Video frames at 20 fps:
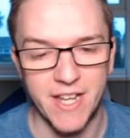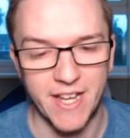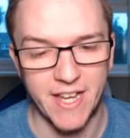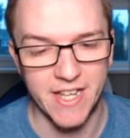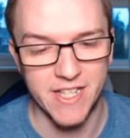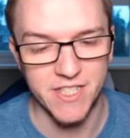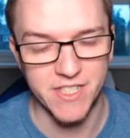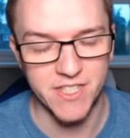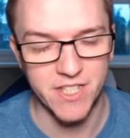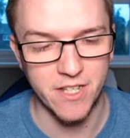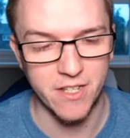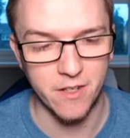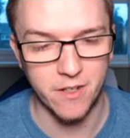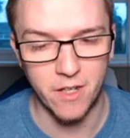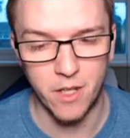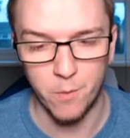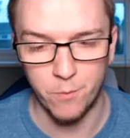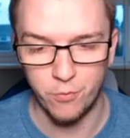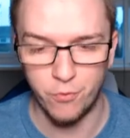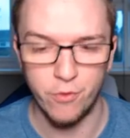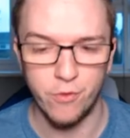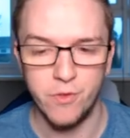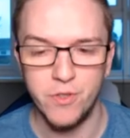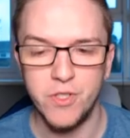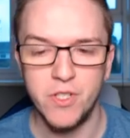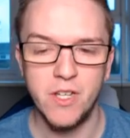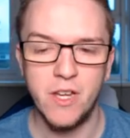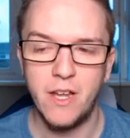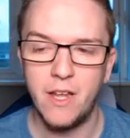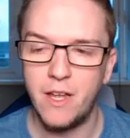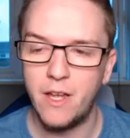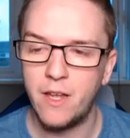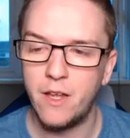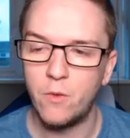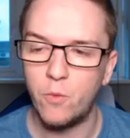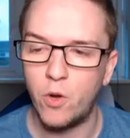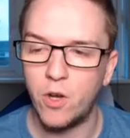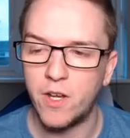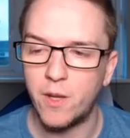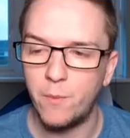against Club Brugge.
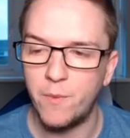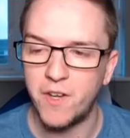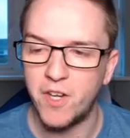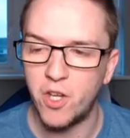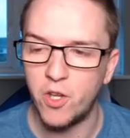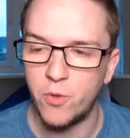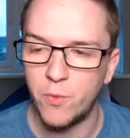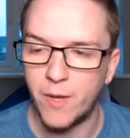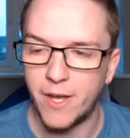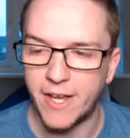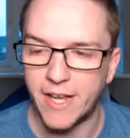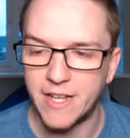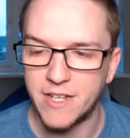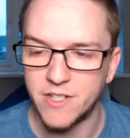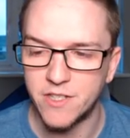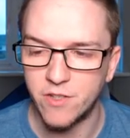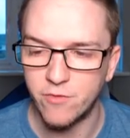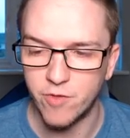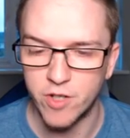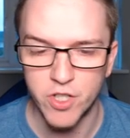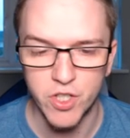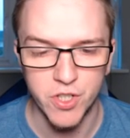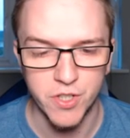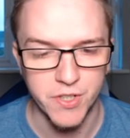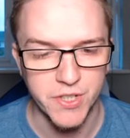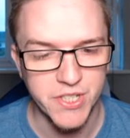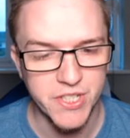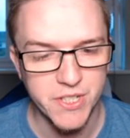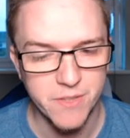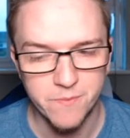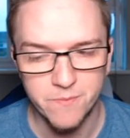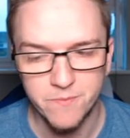What can we do against the Russians?